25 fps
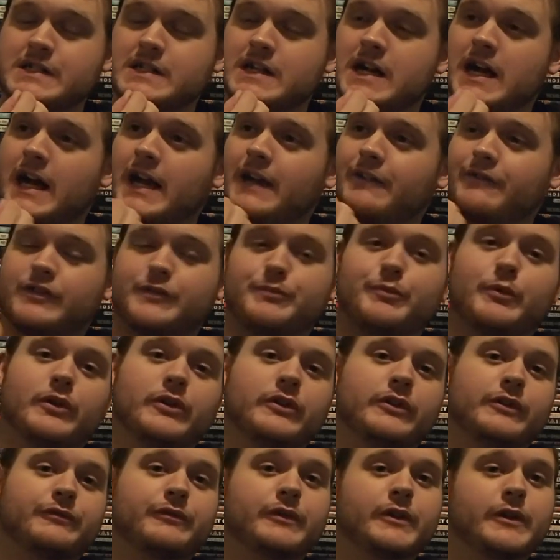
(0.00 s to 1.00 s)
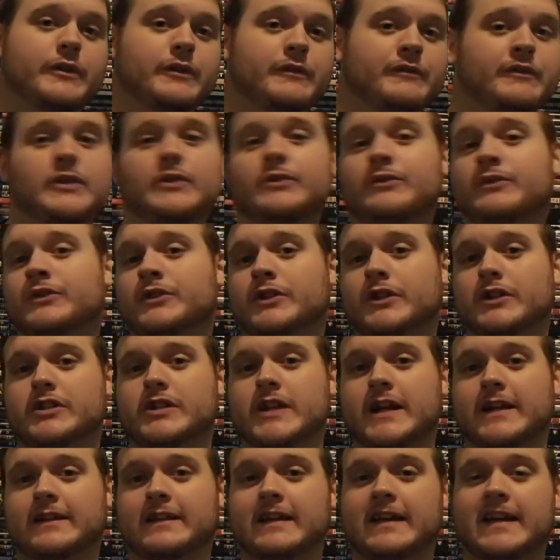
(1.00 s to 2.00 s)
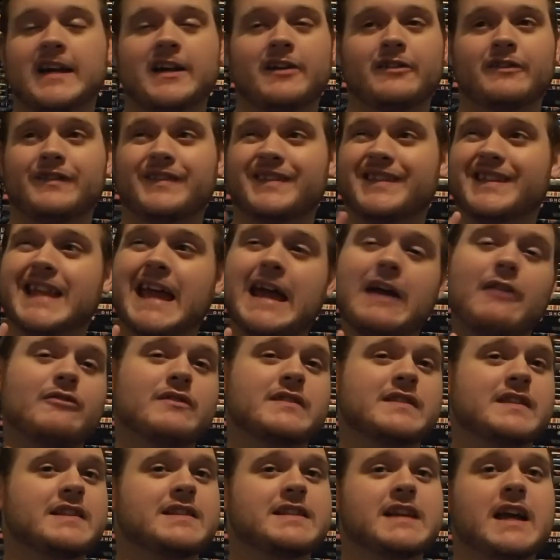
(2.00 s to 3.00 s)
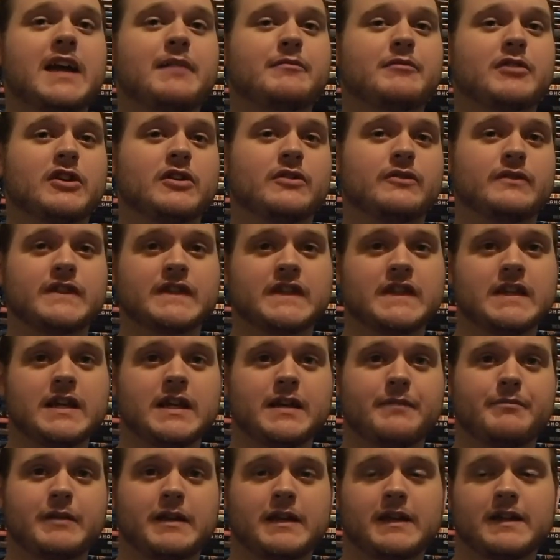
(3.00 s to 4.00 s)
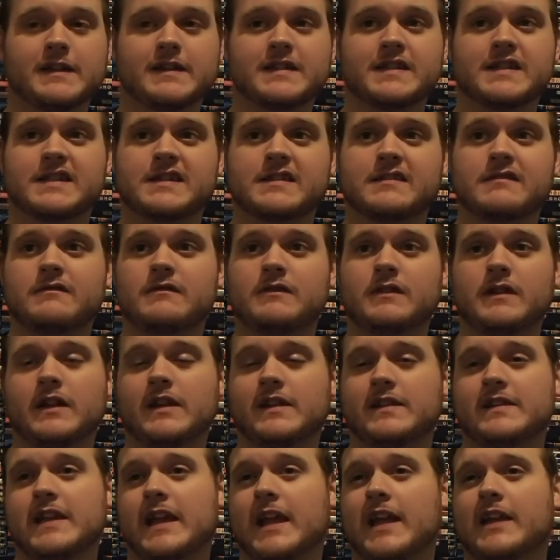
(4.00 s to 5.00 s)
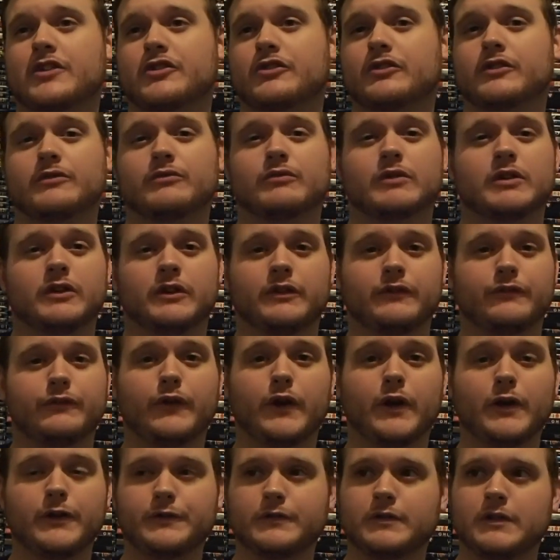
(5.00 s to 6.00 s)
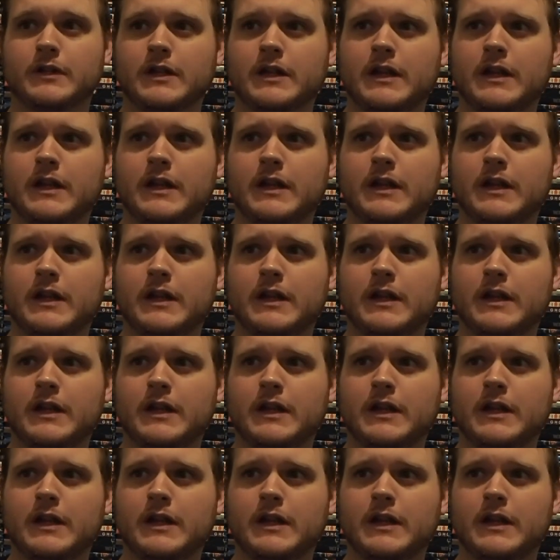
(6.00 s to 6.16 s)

I have a spoiler-free review. You can check that out. Now is the time to go and see it because it's actually really fun.